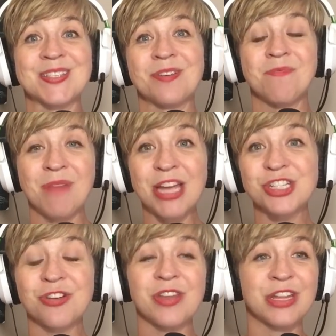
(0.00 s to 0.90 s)
So make
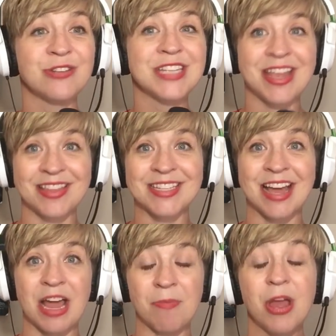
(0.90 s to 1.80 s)
sure that you take the
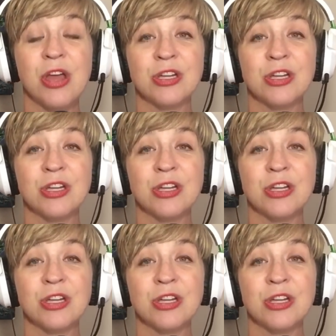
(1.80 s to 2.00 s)
time